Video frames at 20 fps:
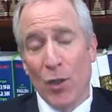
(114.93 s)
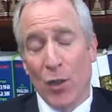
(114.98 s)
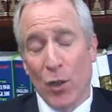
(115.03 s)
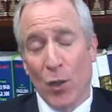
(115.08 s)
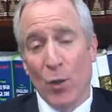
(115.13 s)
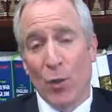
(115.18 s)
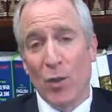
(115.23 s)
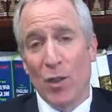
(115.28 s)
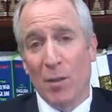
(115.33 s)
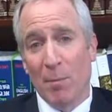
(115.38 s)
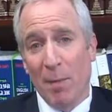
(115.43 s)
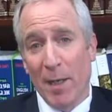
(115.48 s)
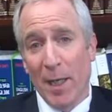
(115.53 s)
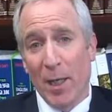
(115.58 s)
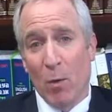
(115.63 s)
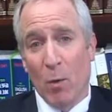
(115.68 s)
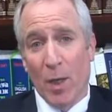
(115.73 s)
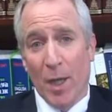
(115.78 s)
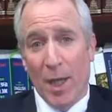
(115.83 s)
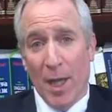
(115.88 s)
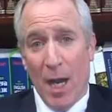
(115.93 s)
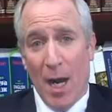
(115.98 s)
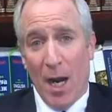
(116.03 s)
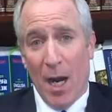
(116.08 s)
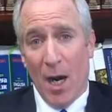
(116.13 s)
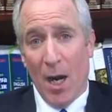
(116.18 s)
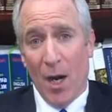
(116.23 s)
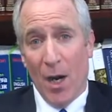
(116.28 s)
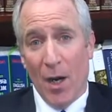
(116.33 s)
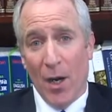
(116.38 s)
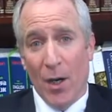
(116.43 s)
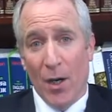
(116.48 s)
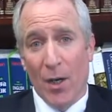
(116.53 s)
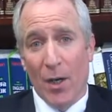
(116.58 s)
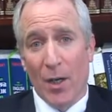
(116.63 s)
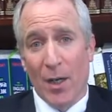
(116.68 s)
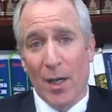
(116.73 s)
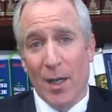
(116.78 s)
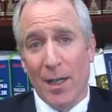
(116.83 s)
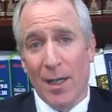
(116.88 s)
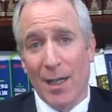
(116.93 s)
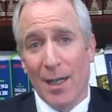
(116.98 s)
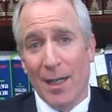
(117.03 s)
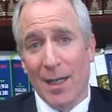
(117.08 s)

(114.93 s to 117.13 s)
to speak with our